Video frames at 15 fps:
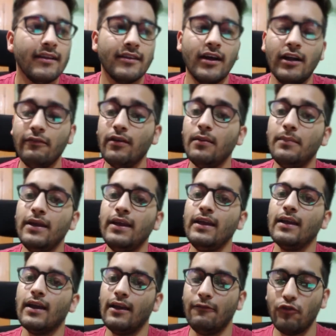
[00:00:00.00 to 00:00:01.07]
Third will be,
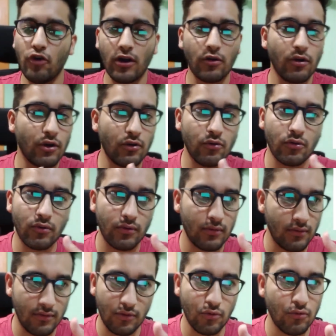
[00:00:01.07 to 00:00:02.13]
if you are going to
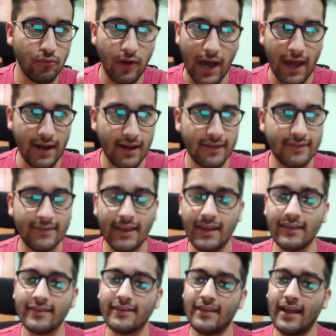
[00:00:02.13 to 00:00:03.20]
do wireless
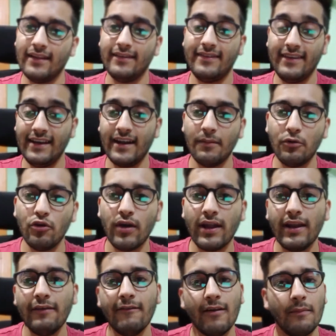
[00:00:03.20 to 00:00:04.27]
things, then C W
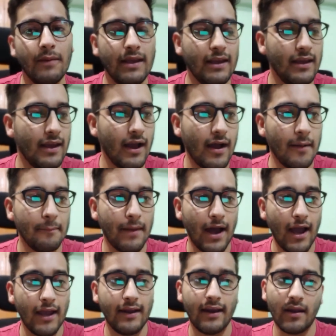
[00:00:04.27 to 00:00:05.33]
N A will be uh,
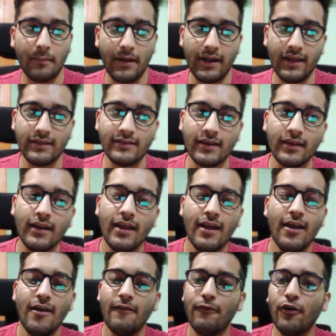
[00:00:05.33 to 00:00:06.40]
my recommendation.
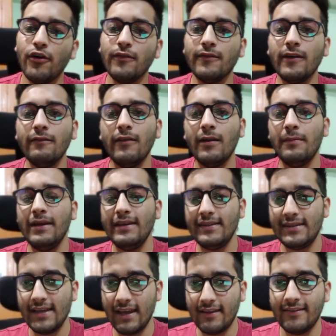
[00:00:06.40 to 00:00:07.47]
Fourth one will be
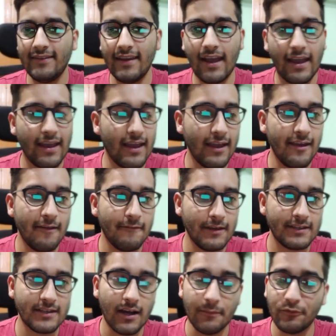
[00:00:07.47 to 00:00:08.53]
J N C I A,
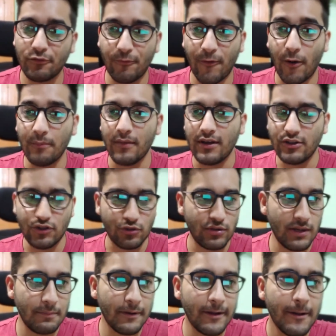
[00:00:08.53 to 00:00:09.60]
which comes from
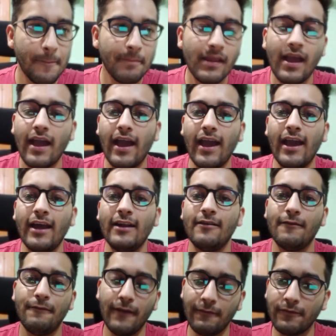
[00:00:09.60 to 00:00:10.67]
Juniper,
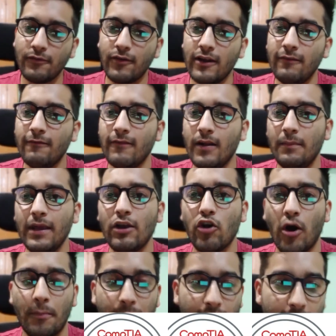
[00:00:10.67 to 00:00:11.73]
and fifth one will be
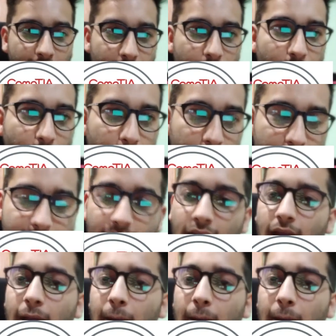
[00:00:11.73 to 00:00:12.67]
CompTIA Network Plus.